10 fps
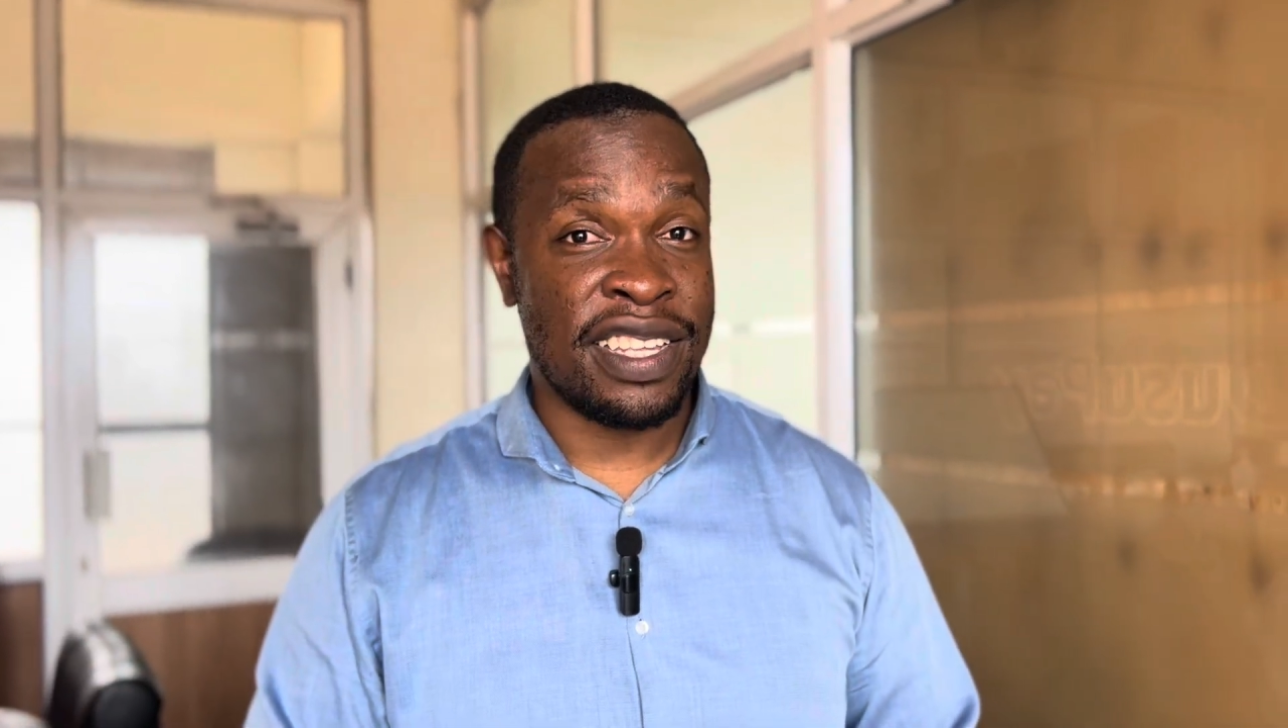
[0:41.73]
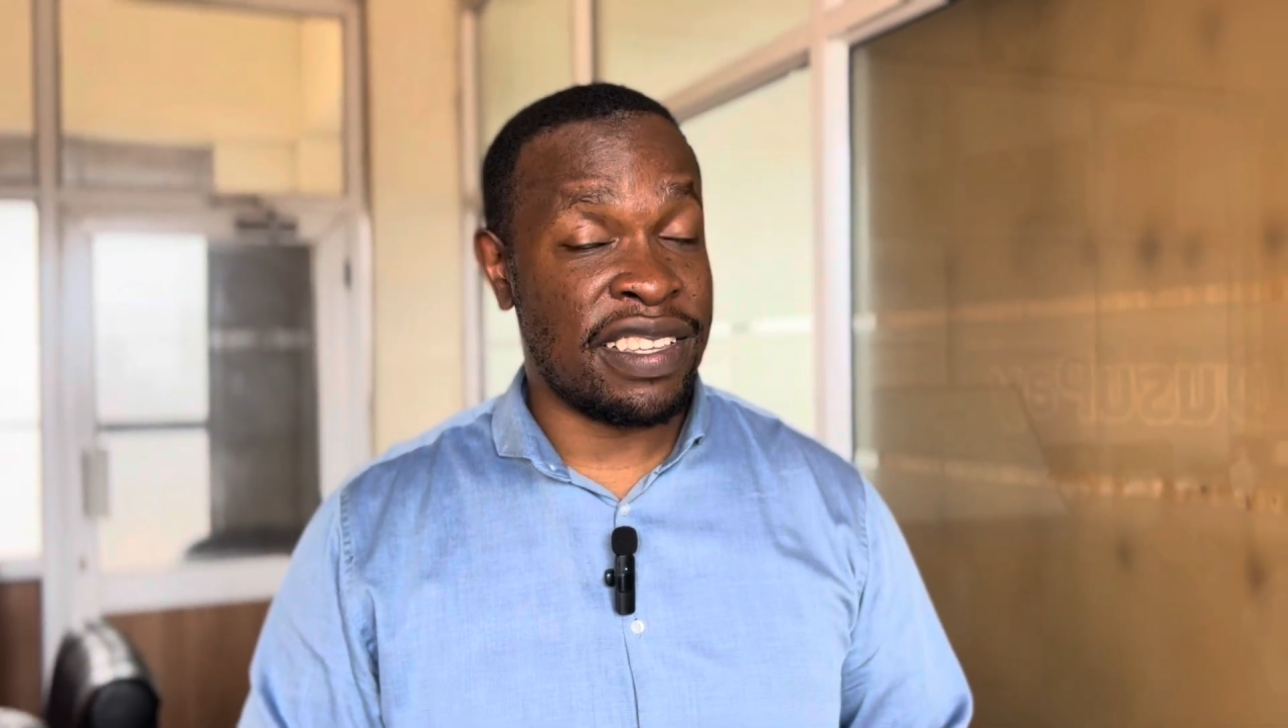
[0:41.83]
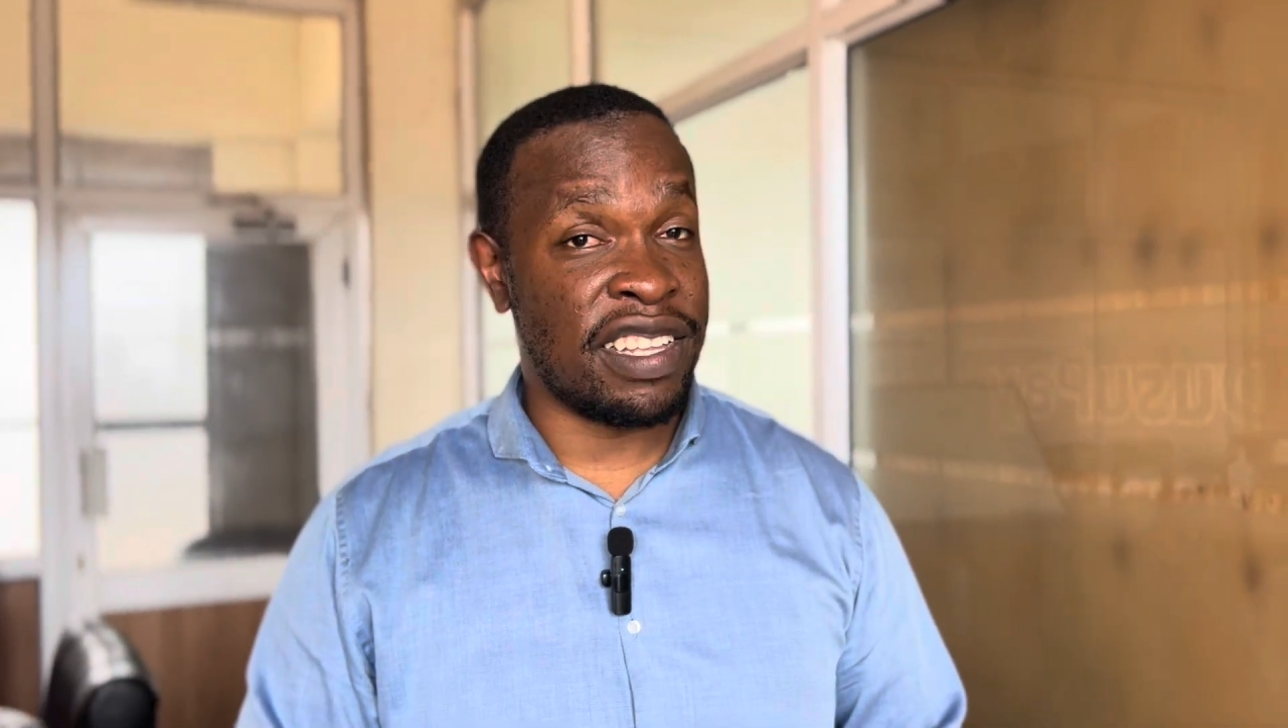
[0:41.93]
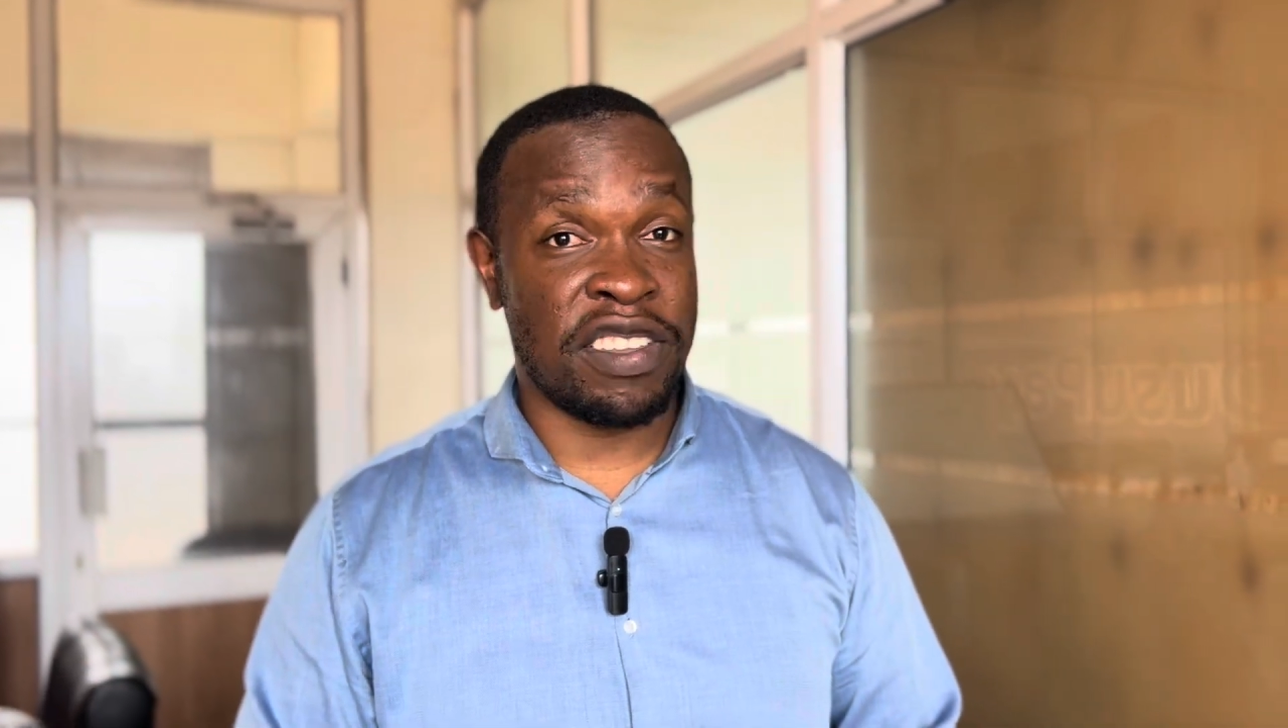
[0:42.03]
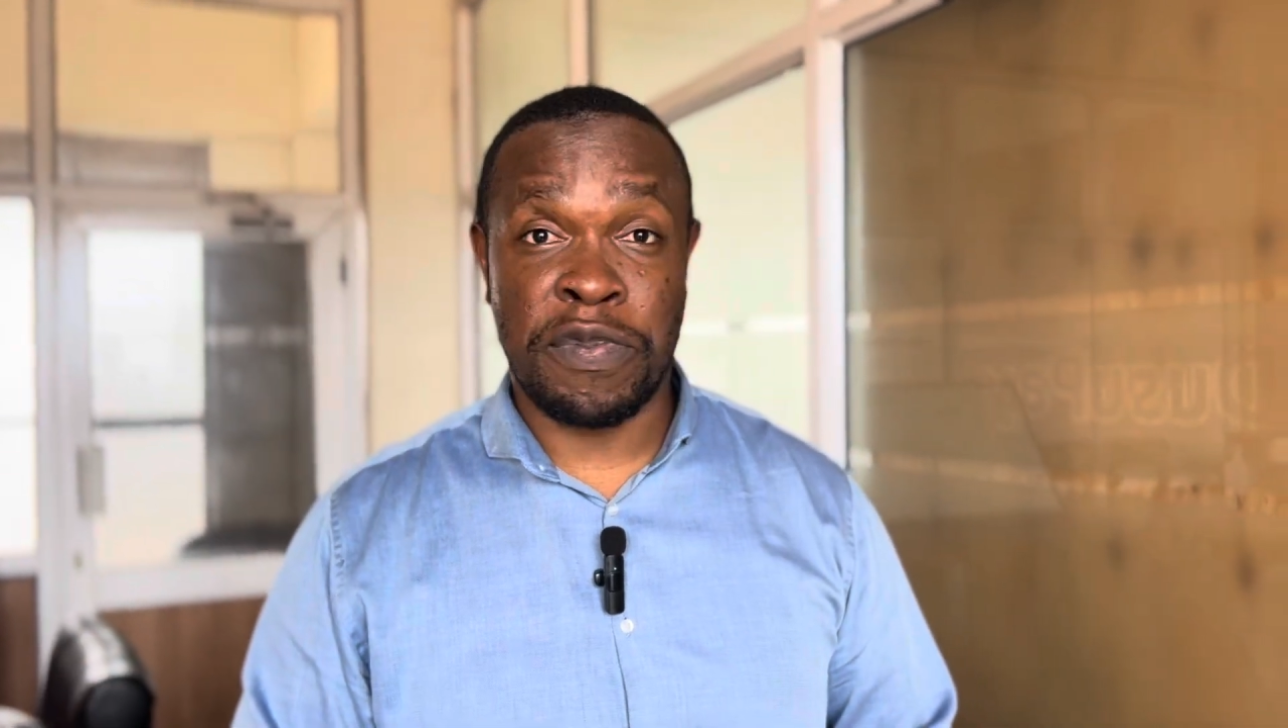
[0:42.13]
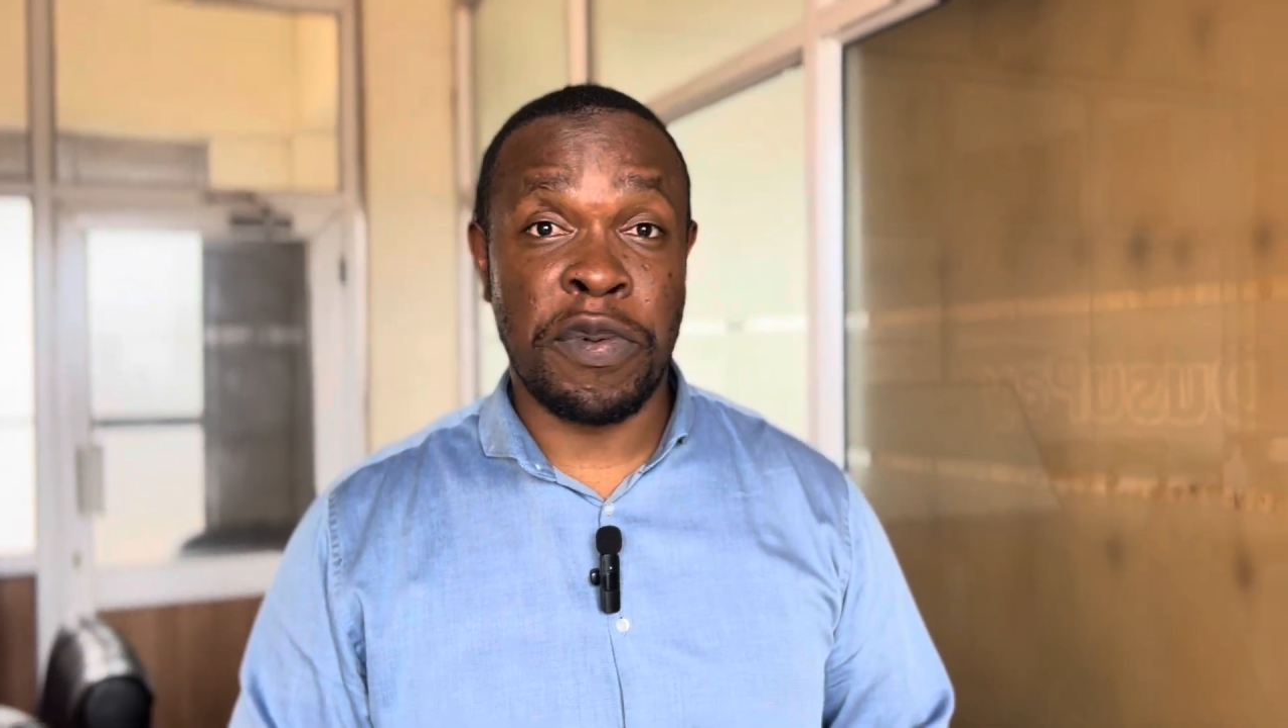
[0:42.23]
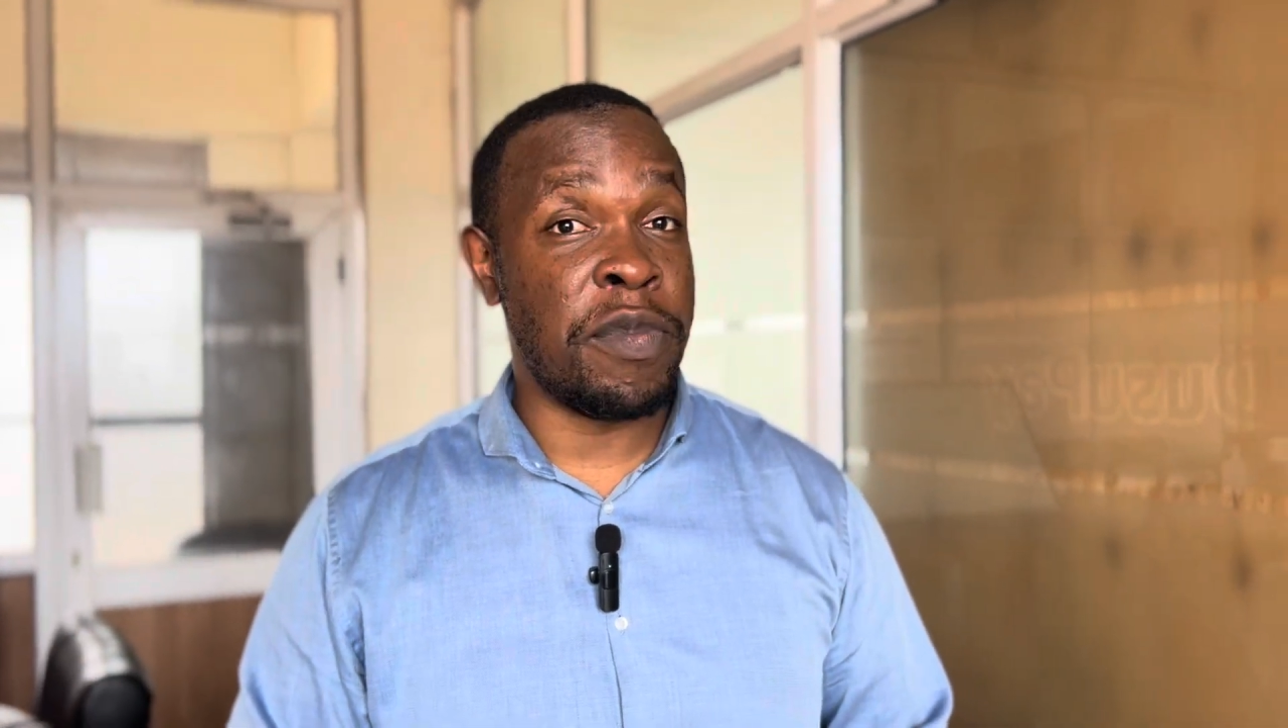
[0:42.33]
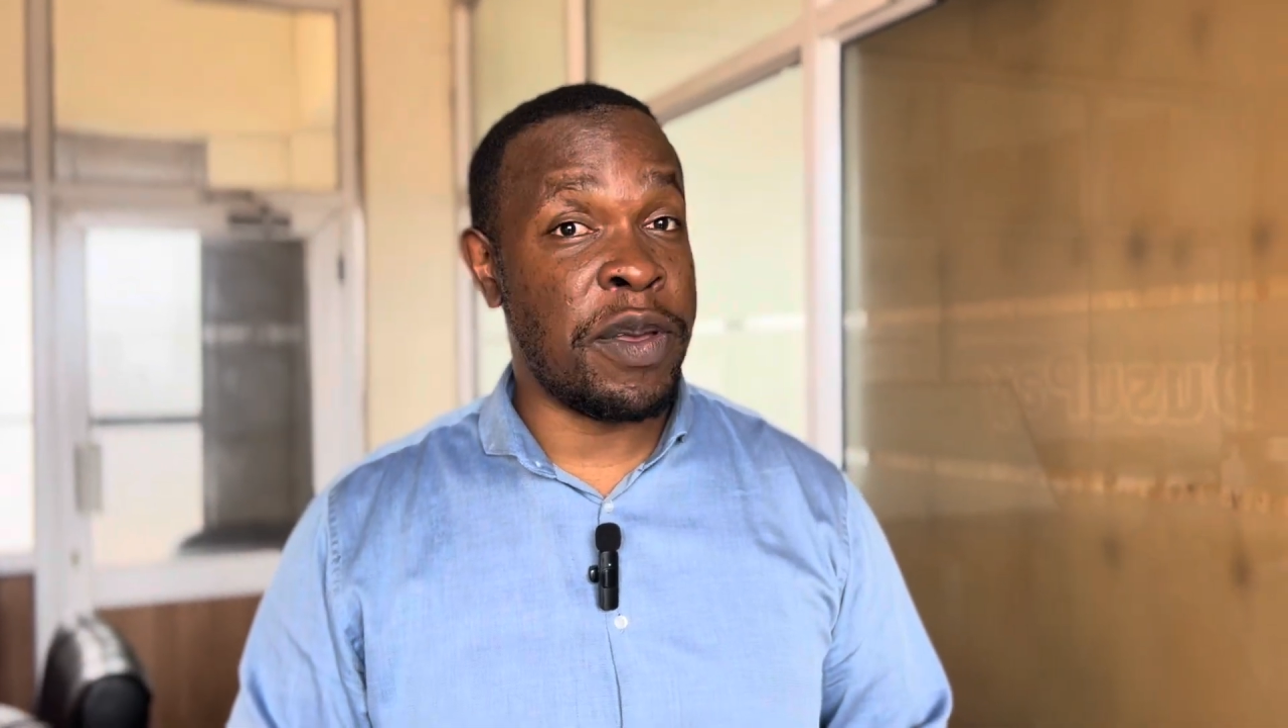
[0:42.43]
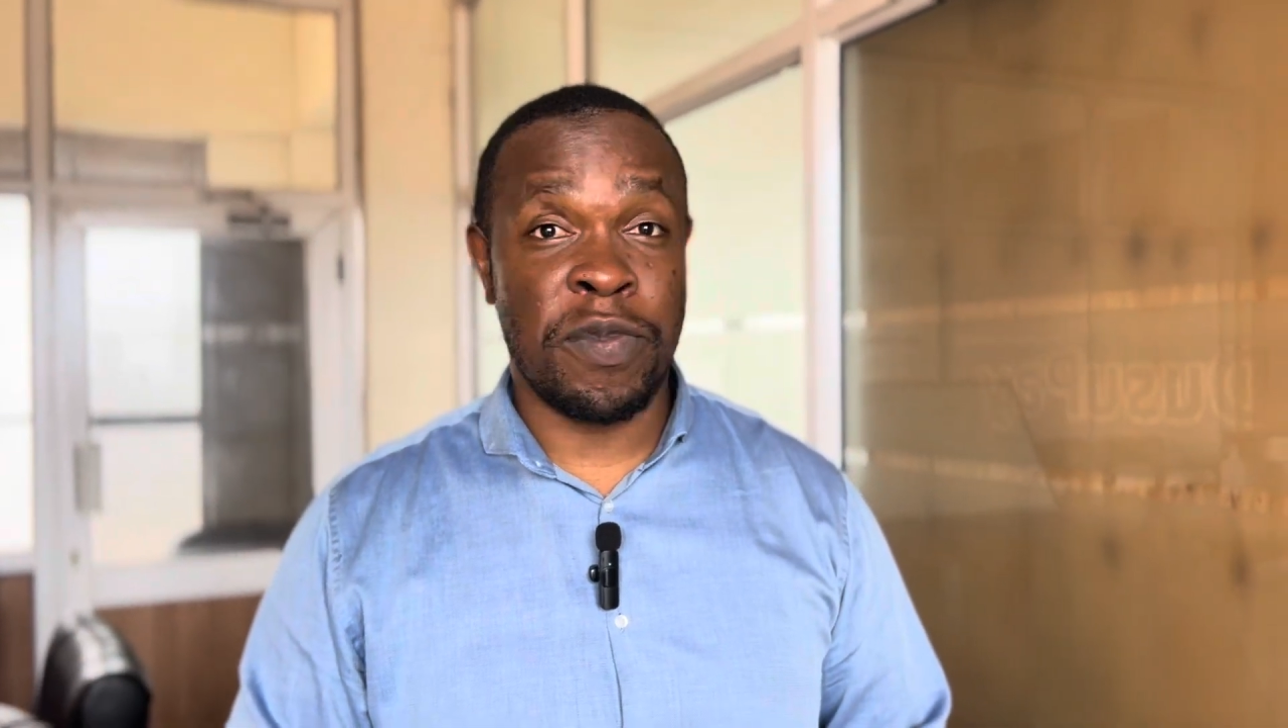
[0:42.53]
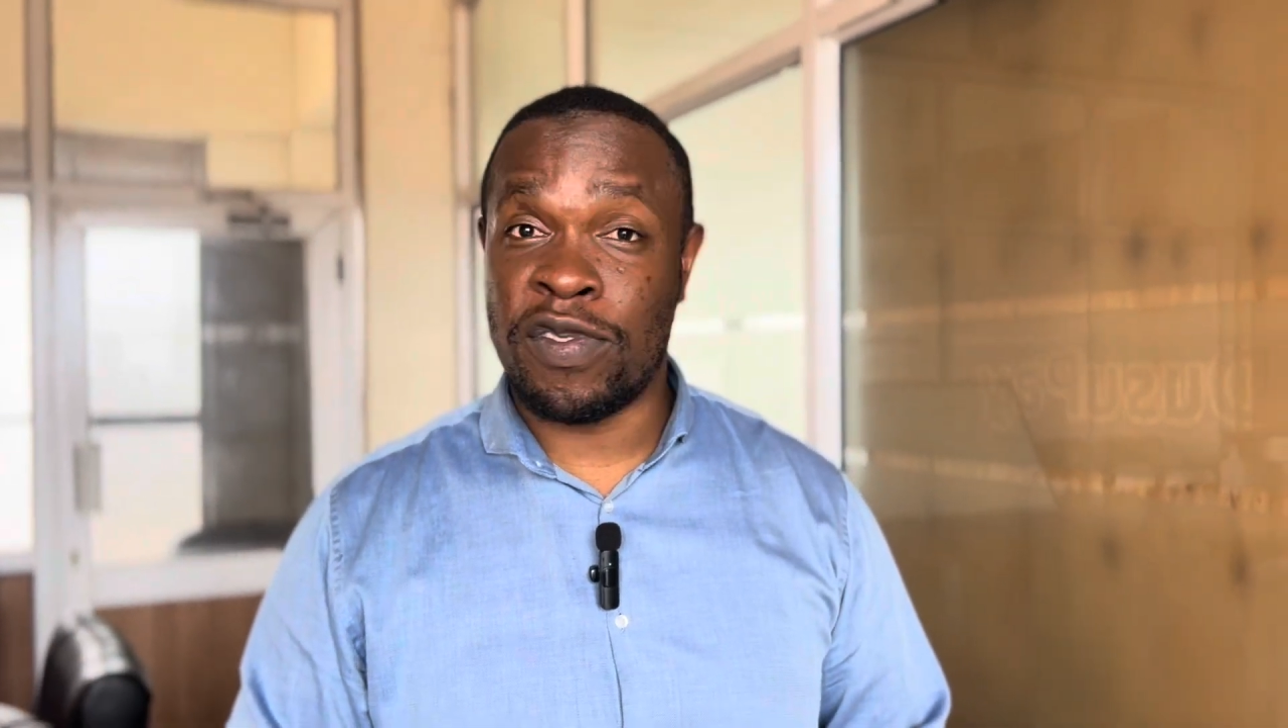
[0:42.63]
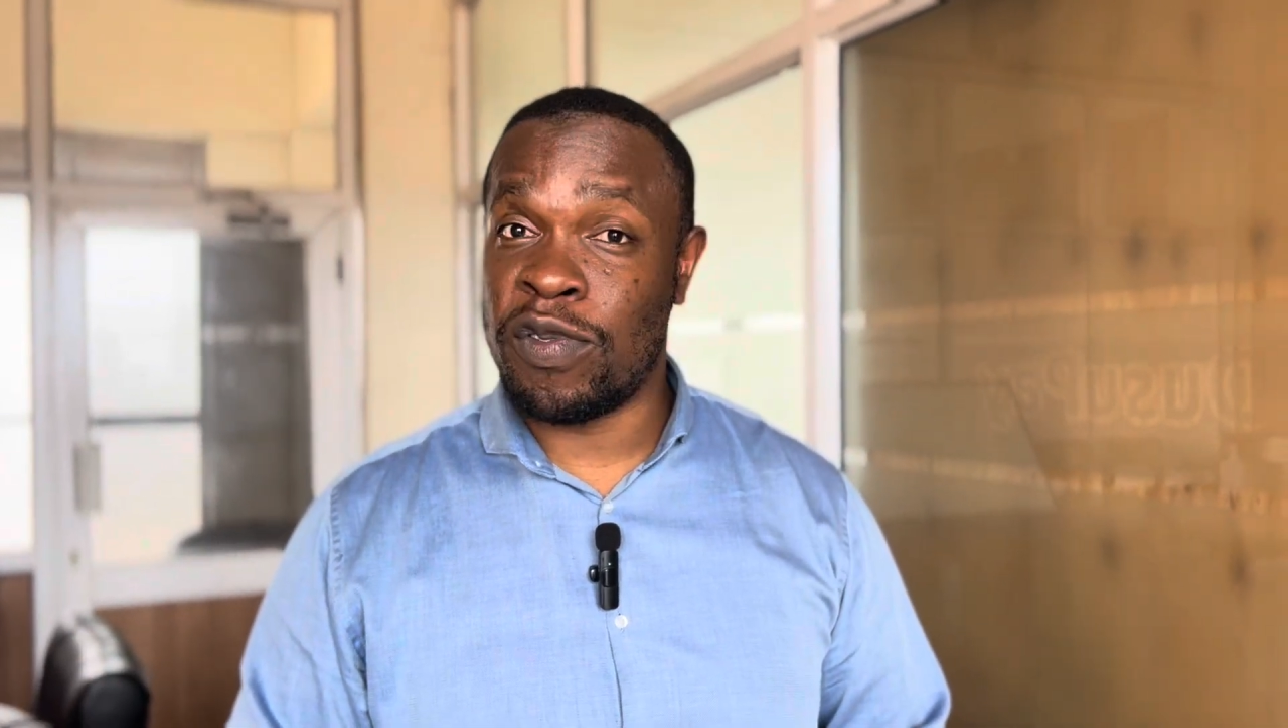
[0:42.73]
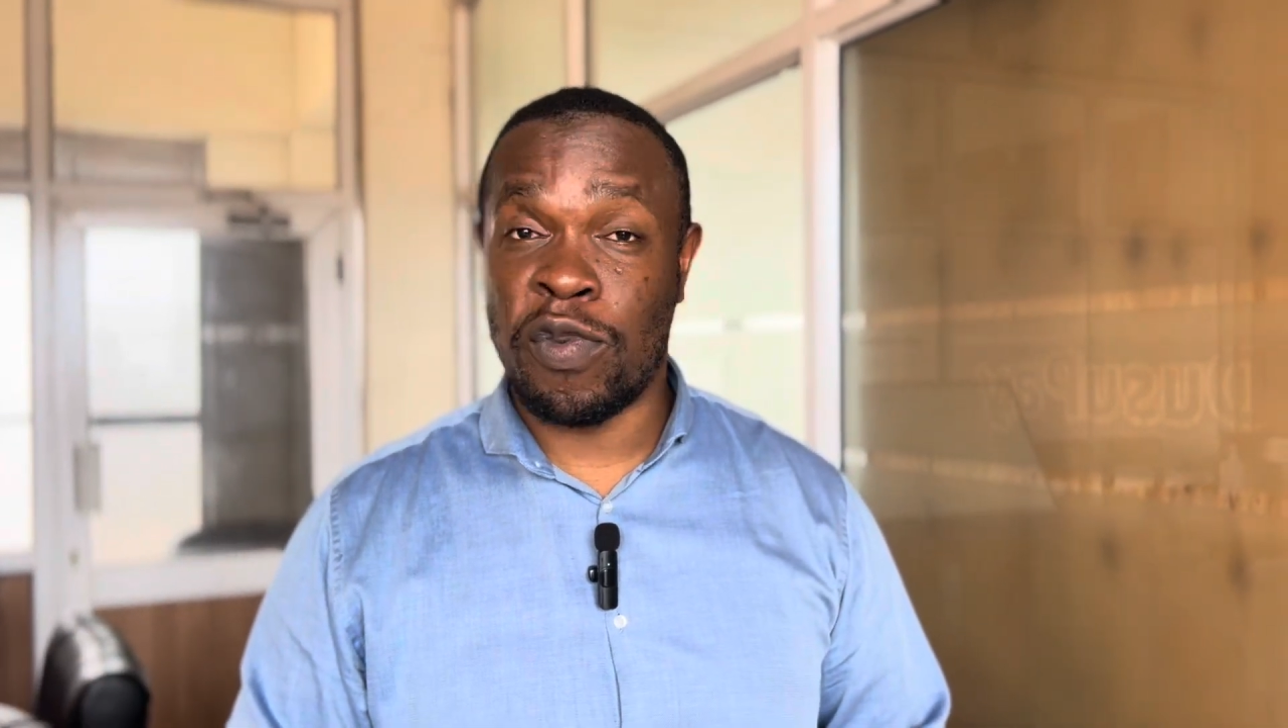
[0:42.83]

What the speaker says: sales problems